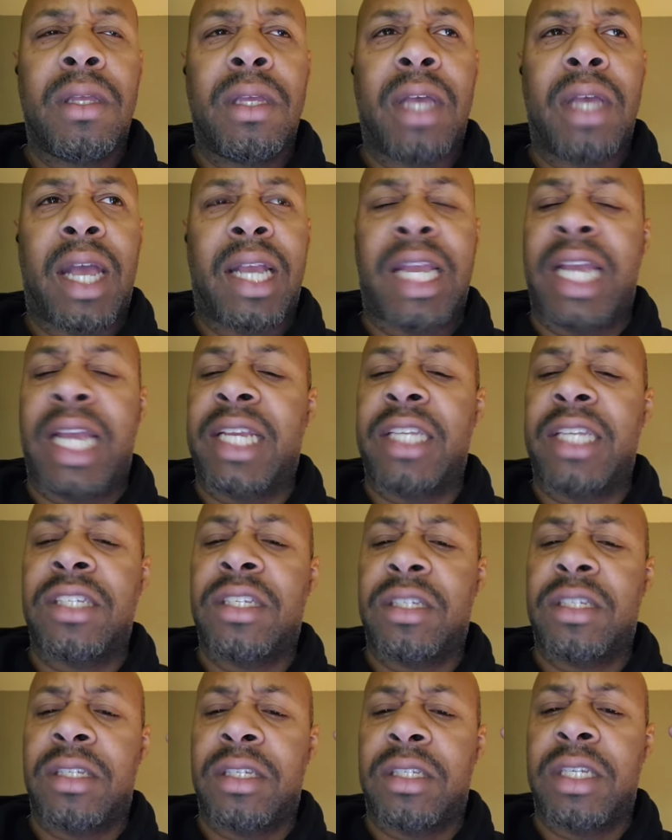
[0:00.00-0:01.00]
I guess
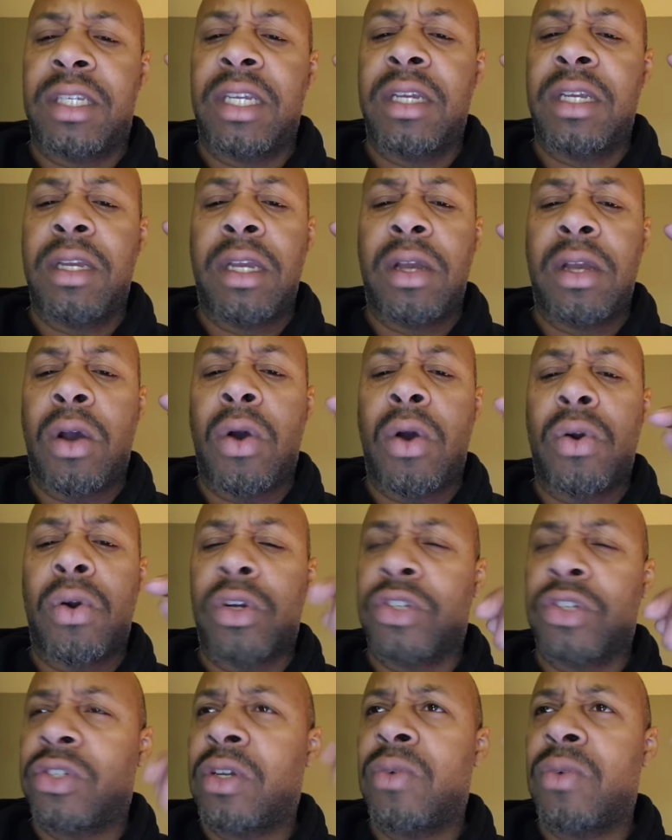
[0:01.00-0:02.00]
it's the CEO or
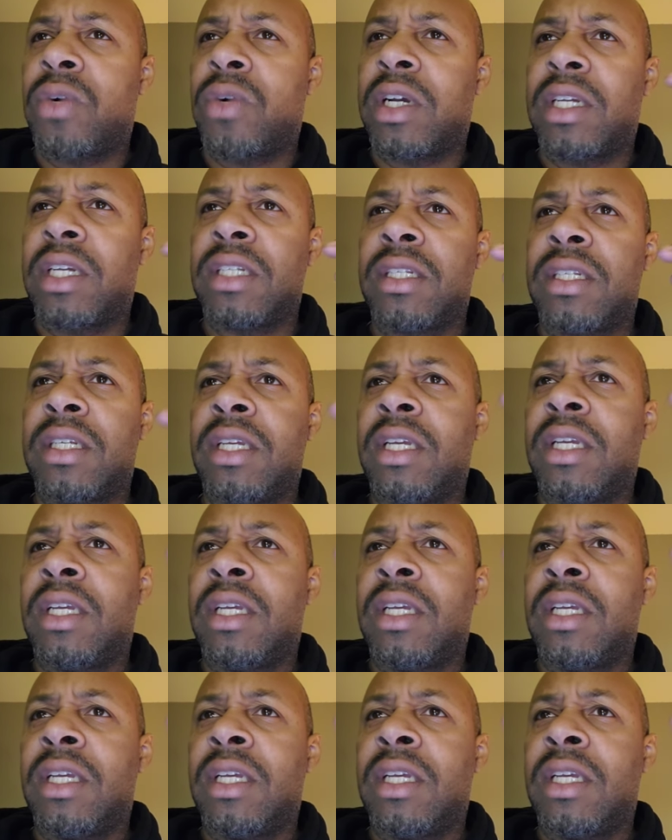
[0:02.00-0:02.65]
someone.